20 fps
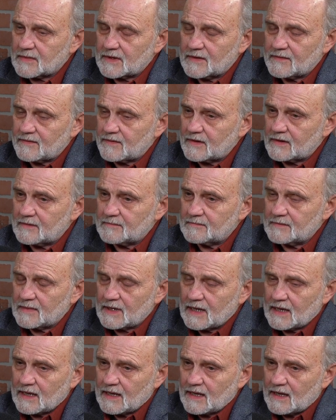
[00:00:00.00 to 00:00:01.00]
me
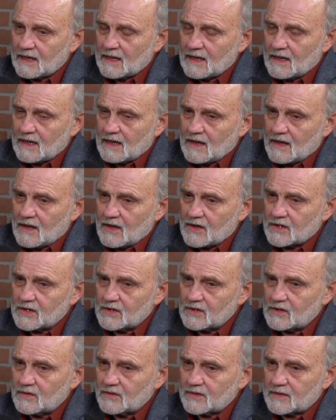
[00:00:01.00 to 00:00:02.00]
from,
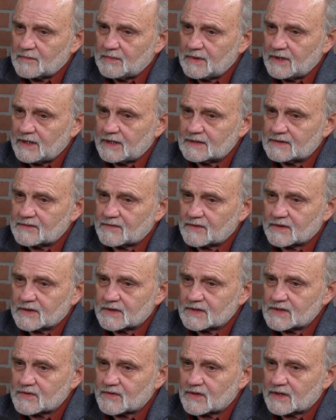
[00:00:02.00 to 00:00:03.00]
you know, the plans for
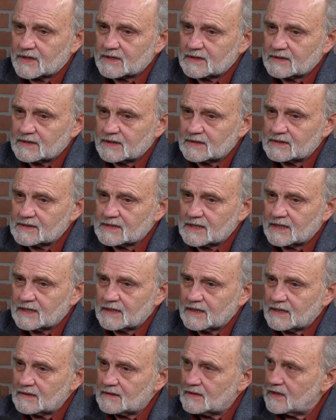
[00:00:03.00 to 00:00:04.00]
destruction that
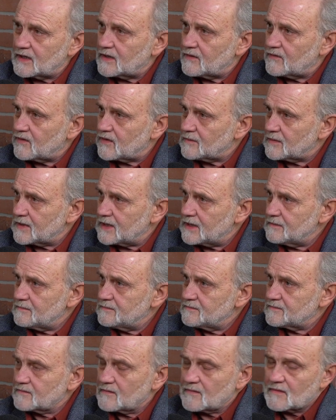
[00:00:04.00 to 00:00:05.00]
Satan had laid for me.
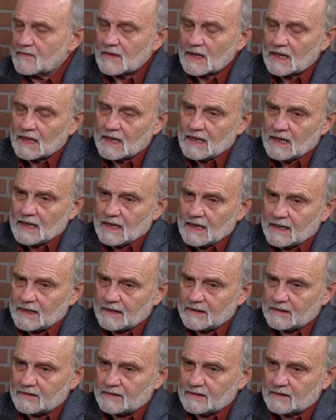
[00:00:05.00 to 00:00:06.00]

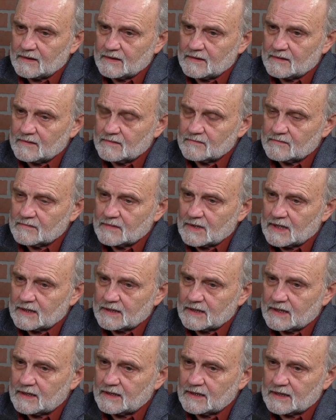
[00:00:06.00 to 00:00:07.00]
And
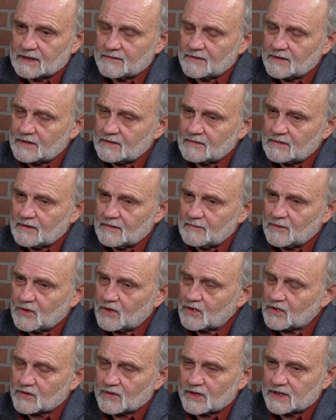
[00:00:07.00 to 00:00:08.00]
then even
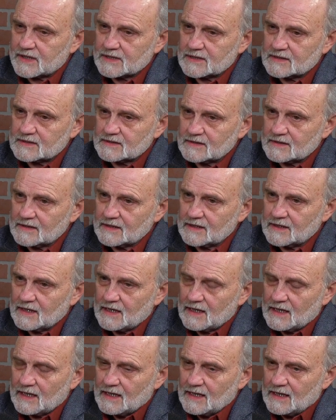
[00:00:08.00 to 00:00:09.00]
more
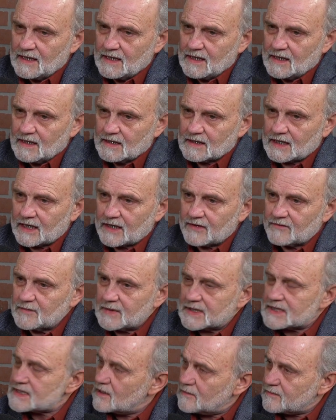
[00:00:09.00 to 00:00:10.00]
graciously gave
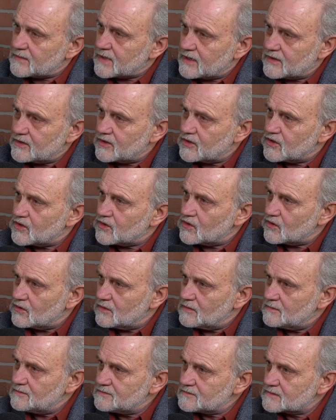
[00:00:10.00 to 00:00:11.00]
me something to
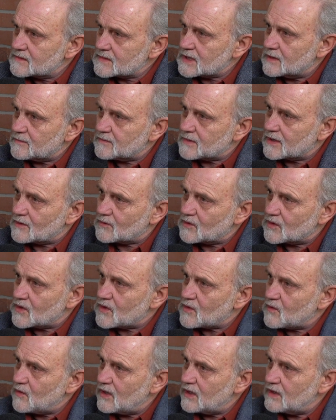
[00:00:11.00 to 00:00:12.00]
do, something
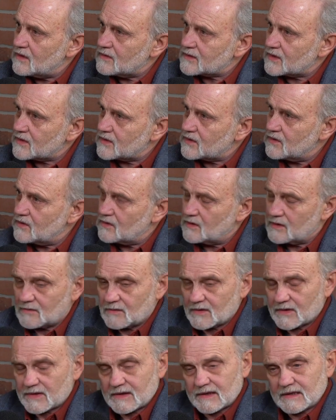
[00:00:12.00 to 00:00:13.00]
worthwhile to do.
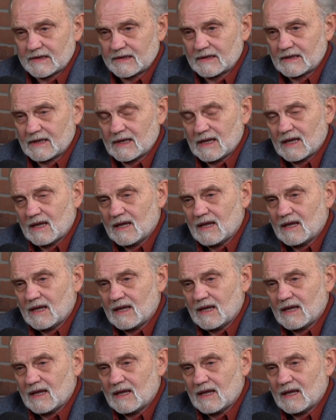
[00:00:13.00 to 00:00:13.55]
And within